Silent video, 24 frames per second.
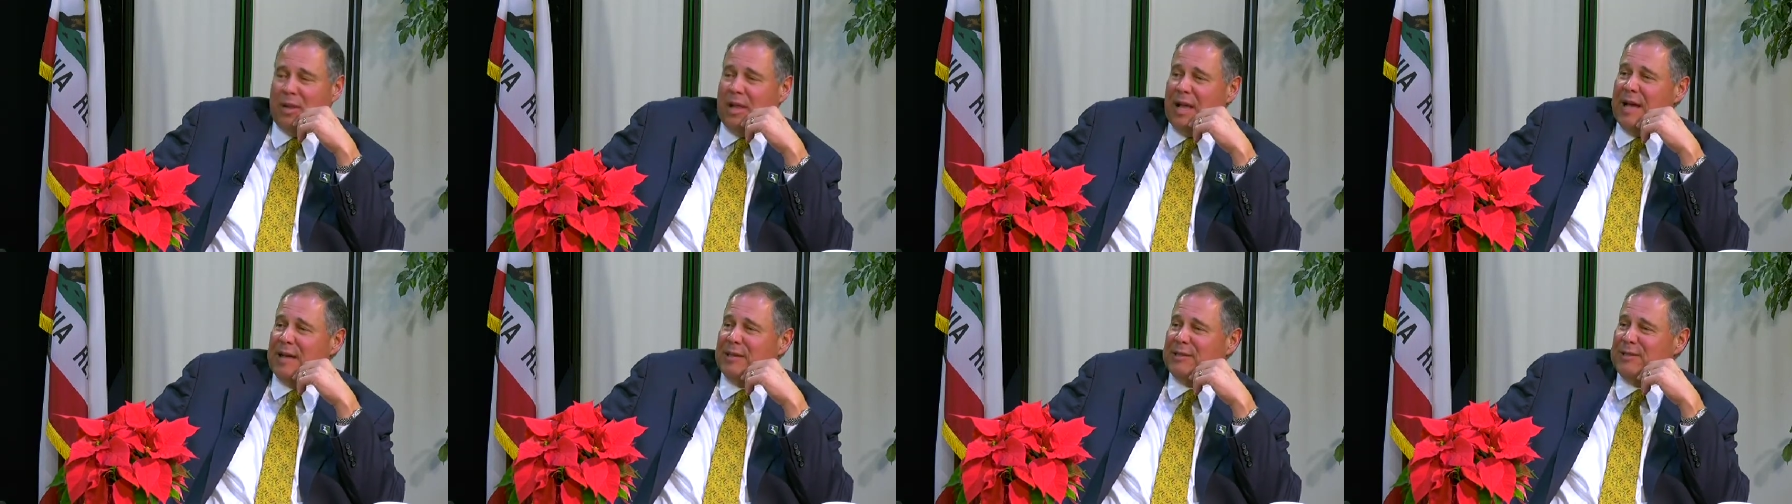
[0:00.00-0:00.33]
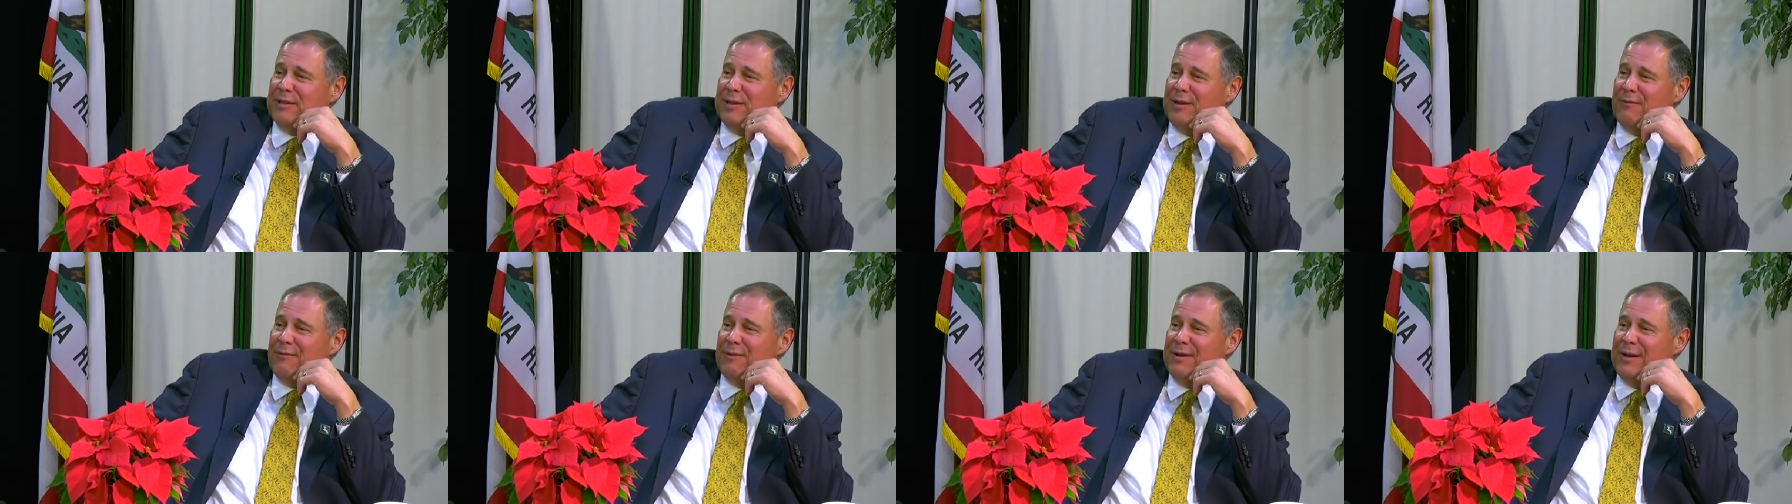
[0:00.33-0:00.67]

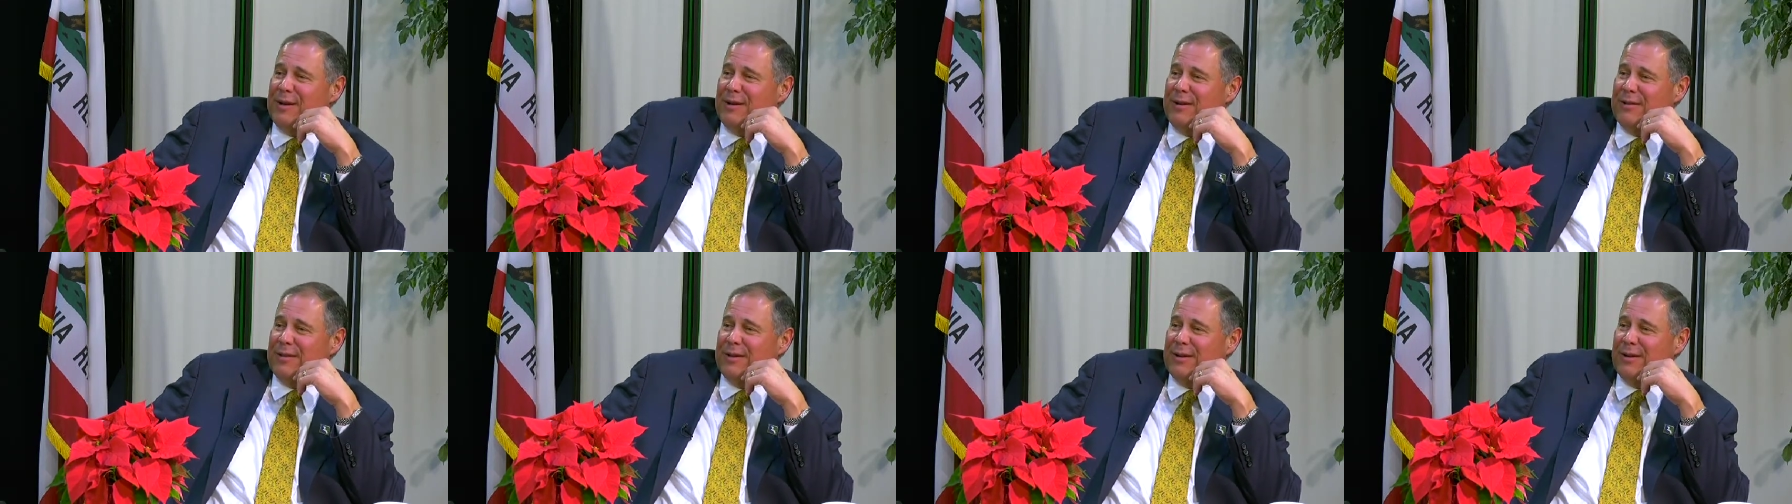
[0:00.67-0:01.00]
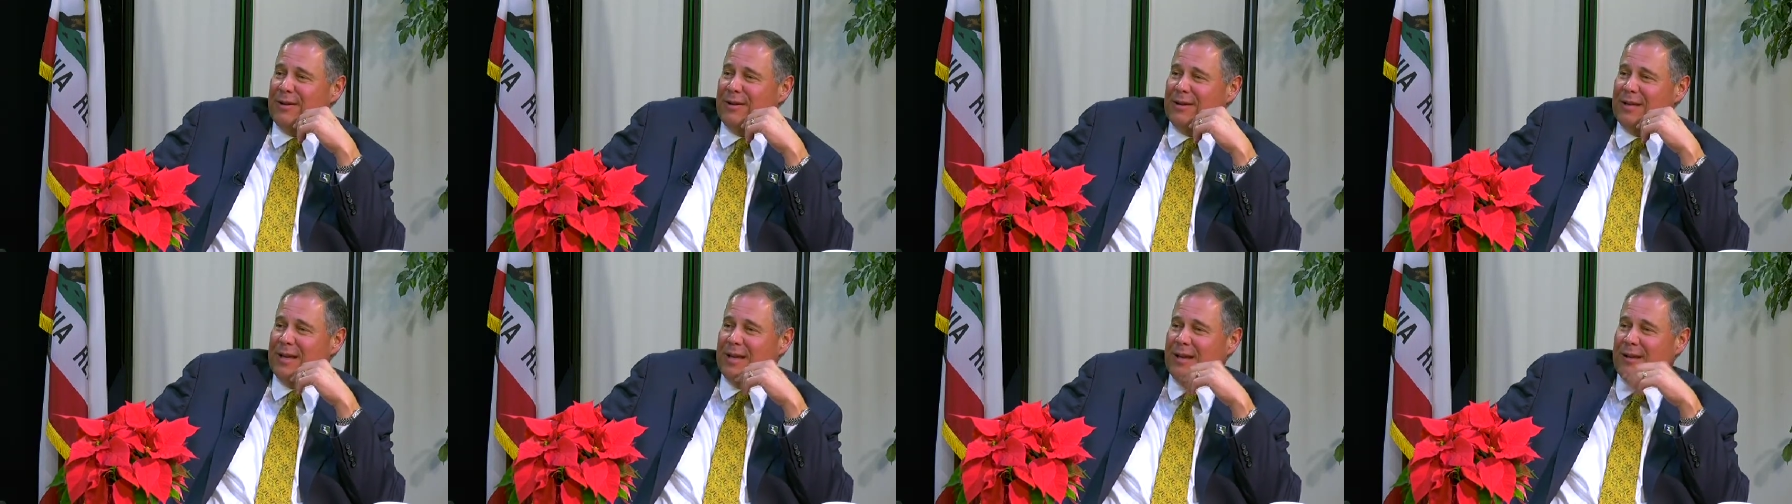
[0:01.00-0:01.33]
blasted every now and then
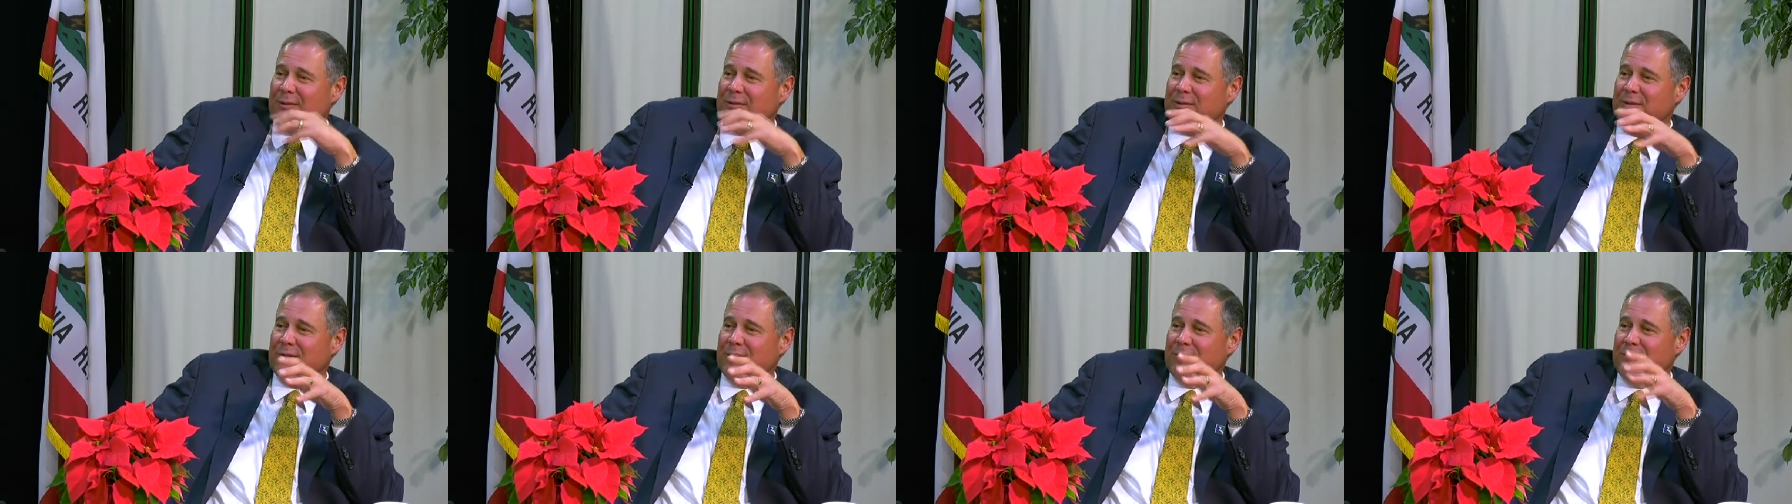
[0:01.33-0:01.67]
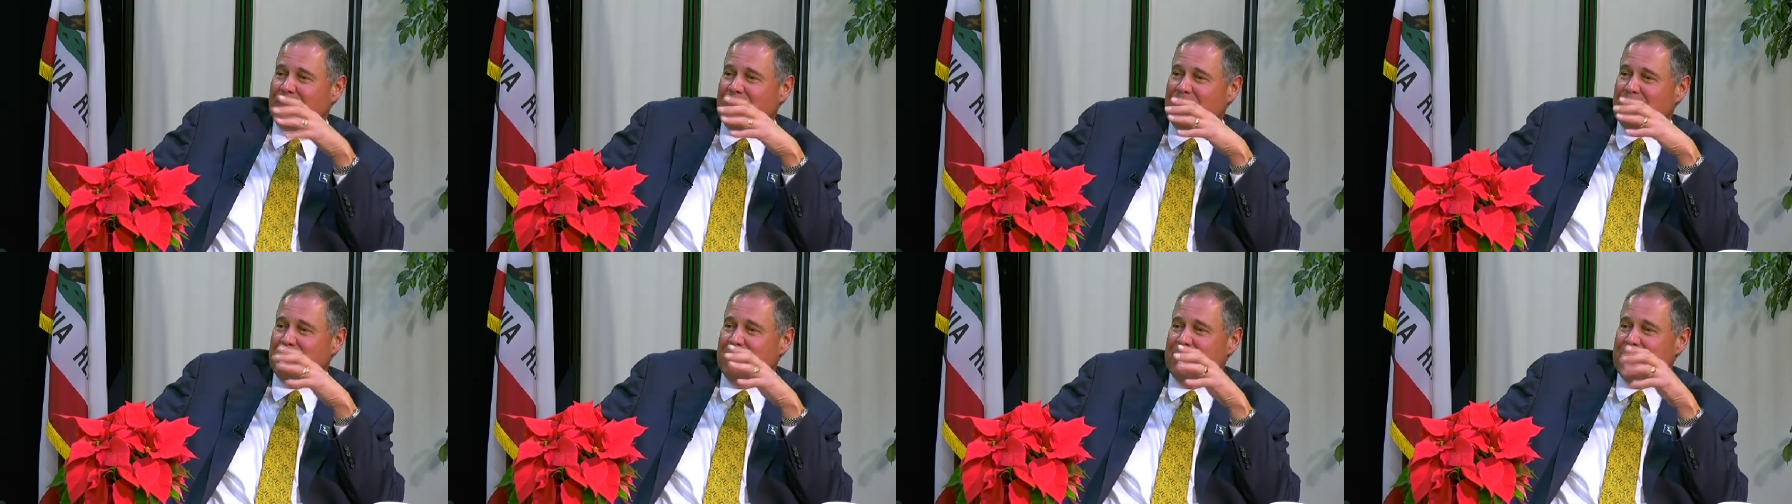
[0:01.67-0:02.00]
on council, mm -hmm.
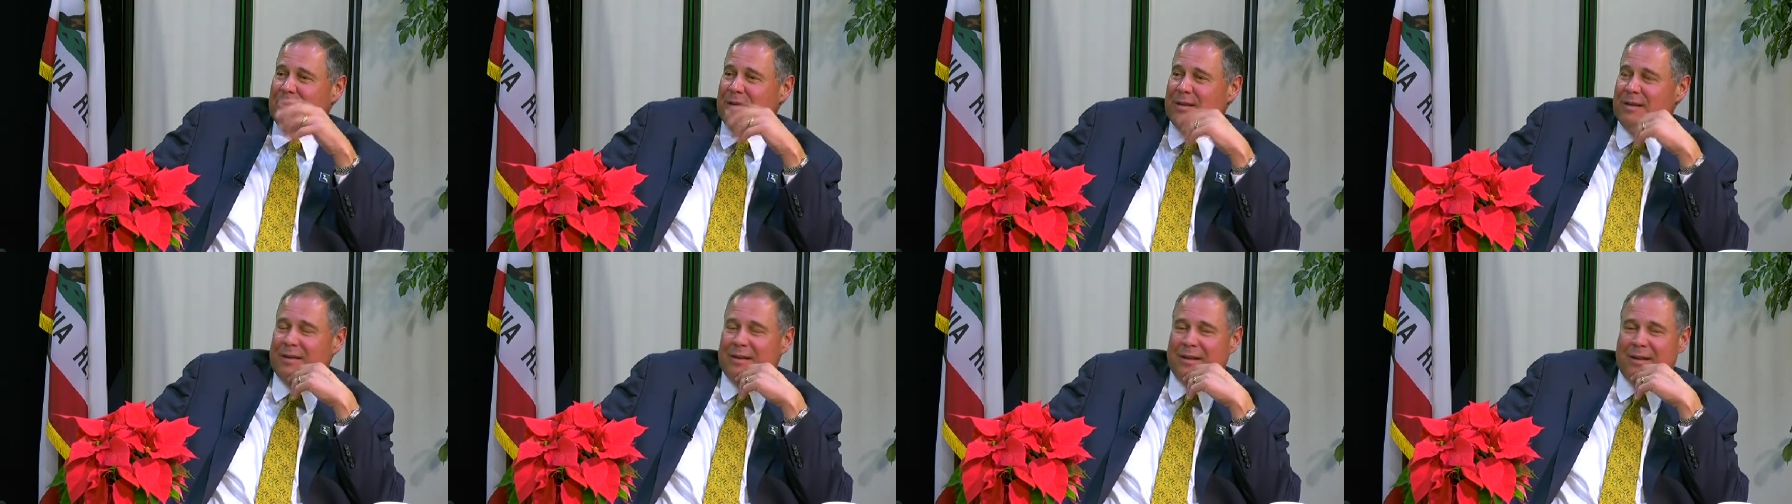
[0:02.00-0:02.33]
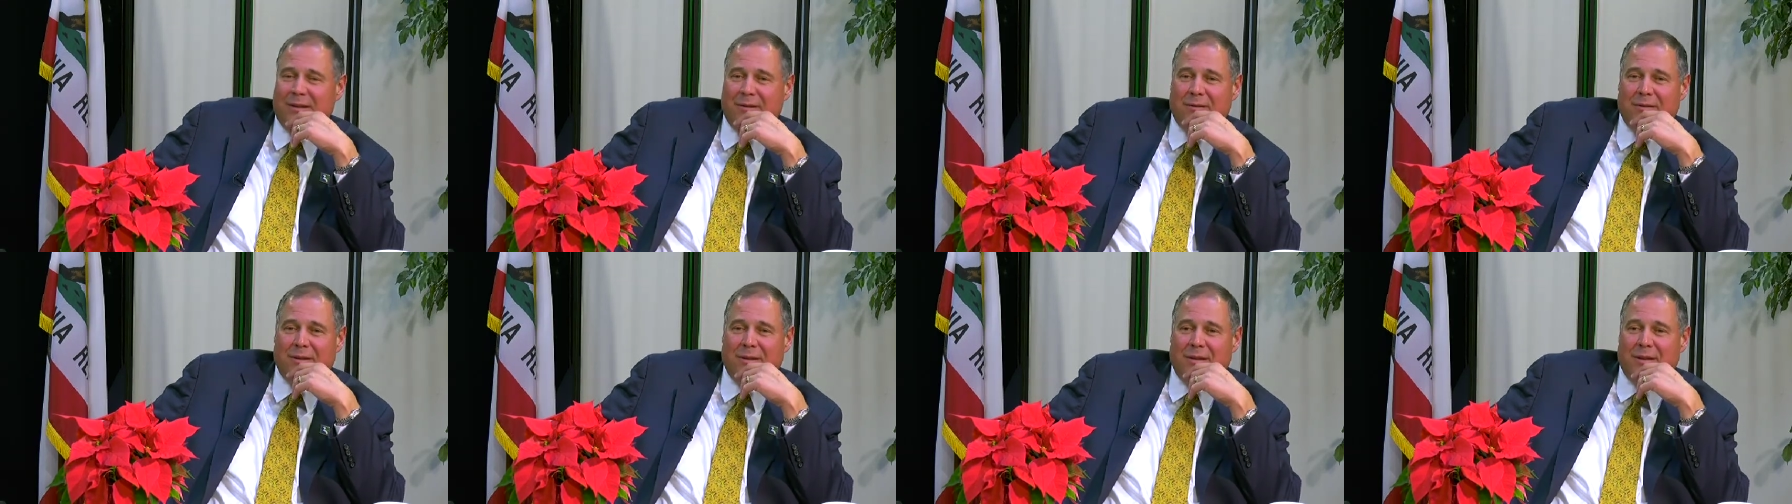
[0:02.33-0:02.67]
and mm-hmm. maybe you
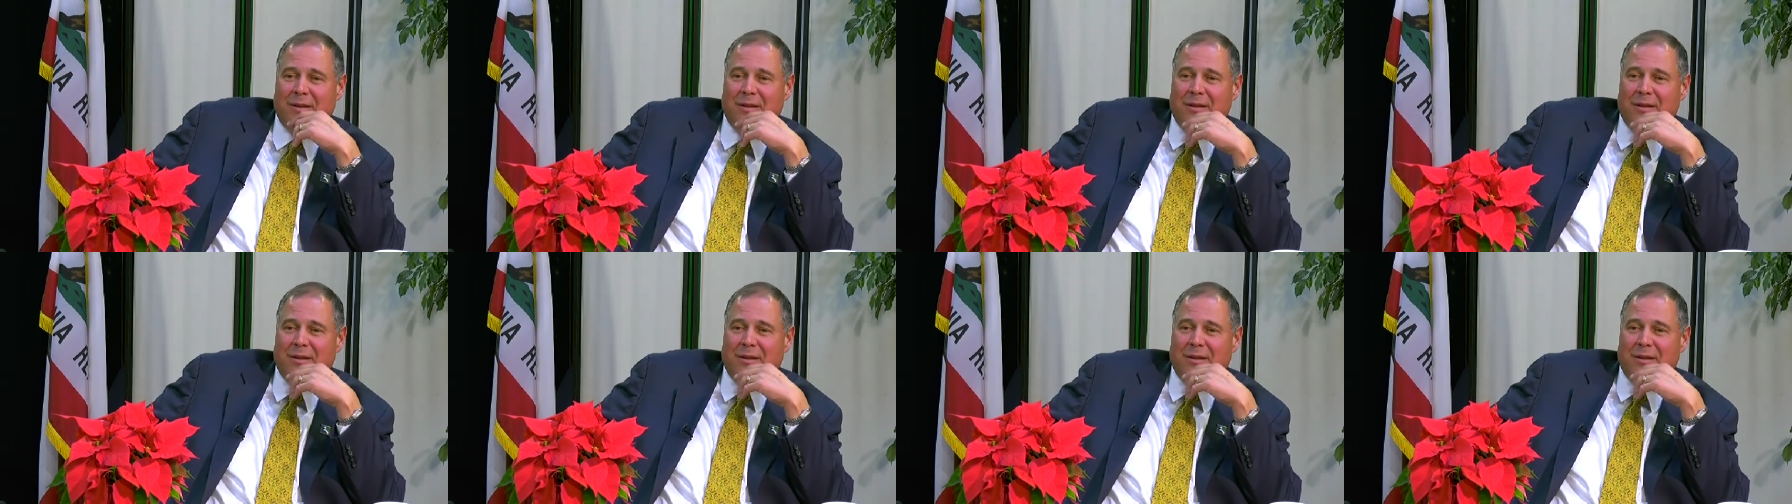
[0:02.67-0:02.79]
know